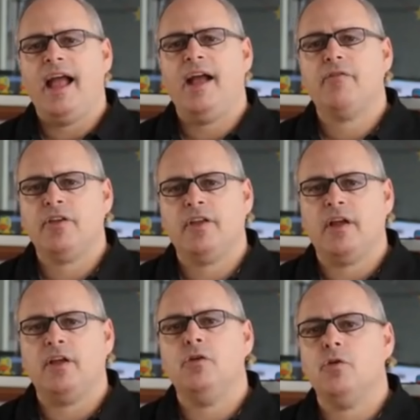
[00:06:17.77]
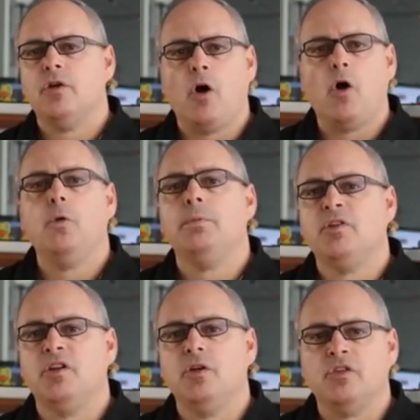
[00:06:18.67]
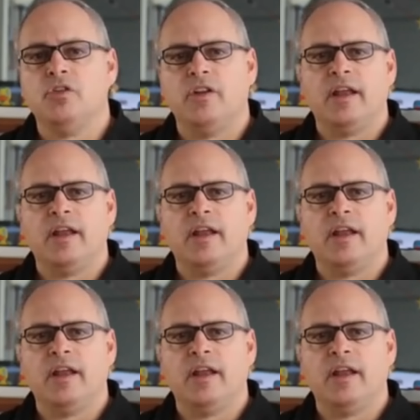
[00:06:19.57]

Everything that you can hope to use in